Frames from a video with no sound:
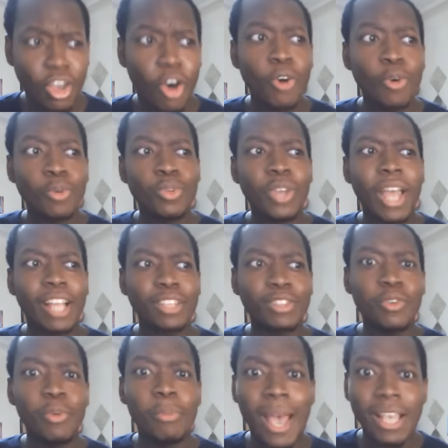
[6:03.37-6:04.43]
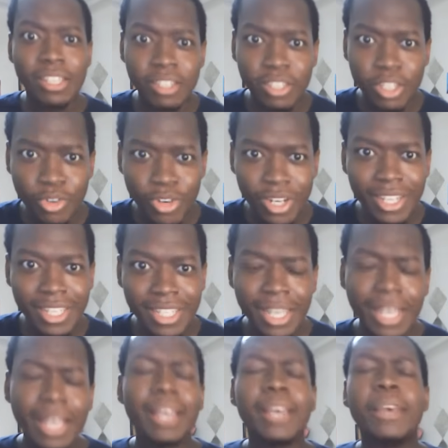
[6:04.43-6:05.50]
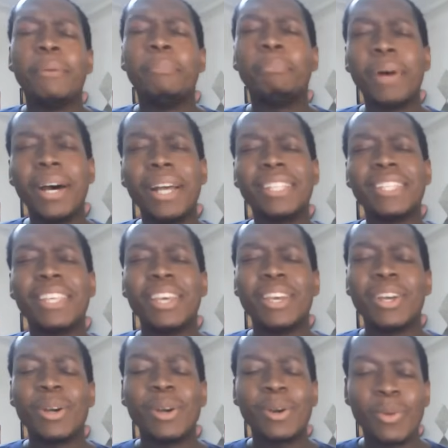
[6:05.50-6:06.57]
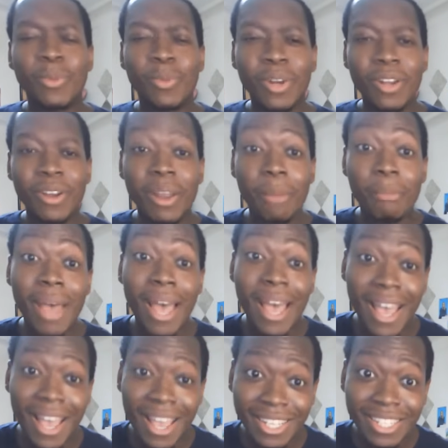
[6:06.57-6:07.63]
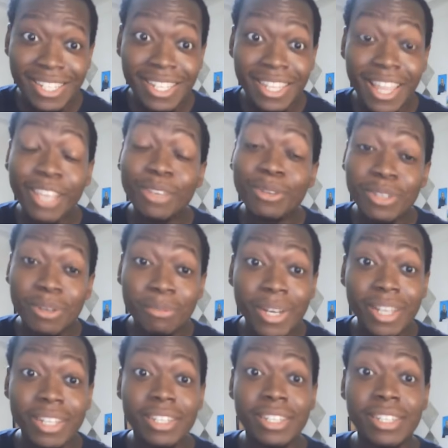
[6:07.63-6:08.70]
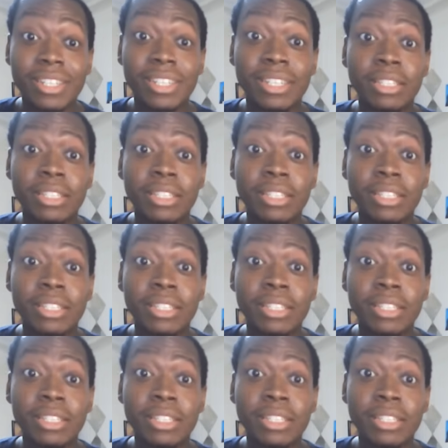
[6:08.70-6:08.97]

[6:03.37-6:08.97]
Oh, you got two master's degrees, but we're going to pass. Thank you so much.